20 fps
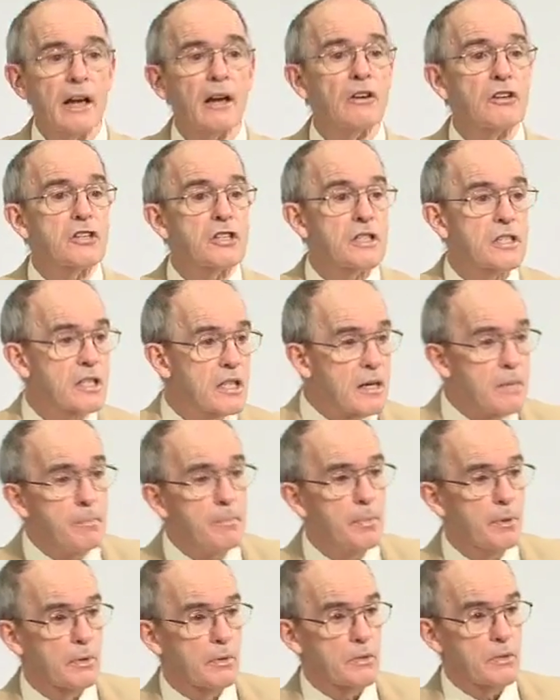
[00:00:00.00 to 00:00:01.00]
They are
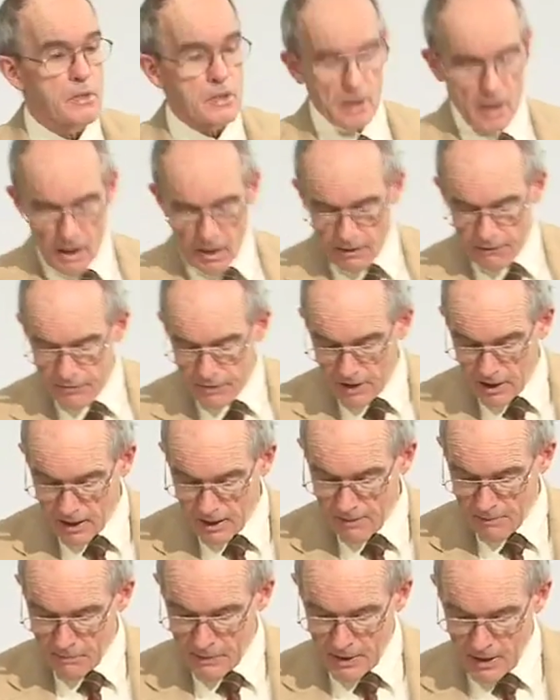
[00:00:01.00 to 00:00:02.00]
symbols of
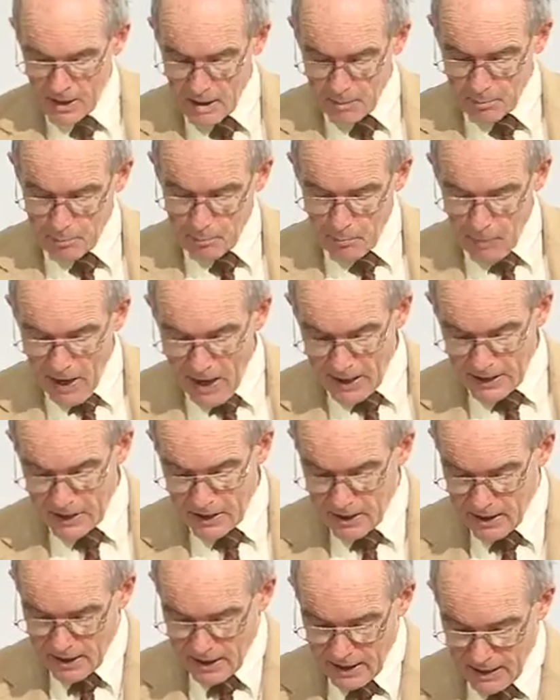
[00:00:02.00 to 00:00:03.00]
the
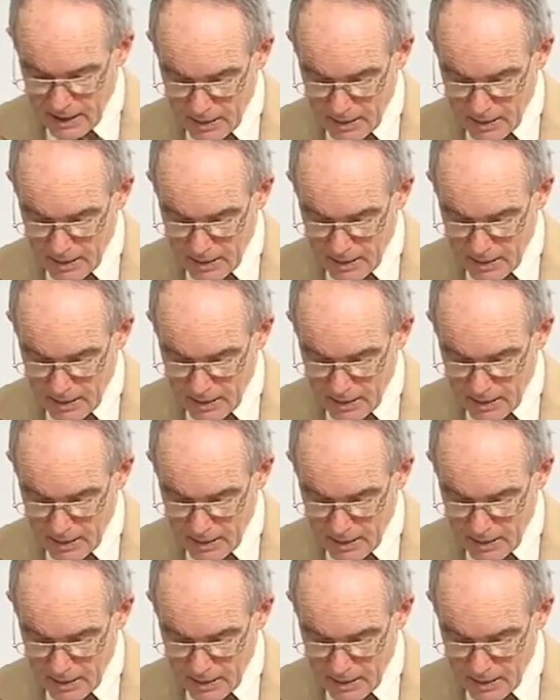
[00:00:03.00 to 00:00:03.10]
body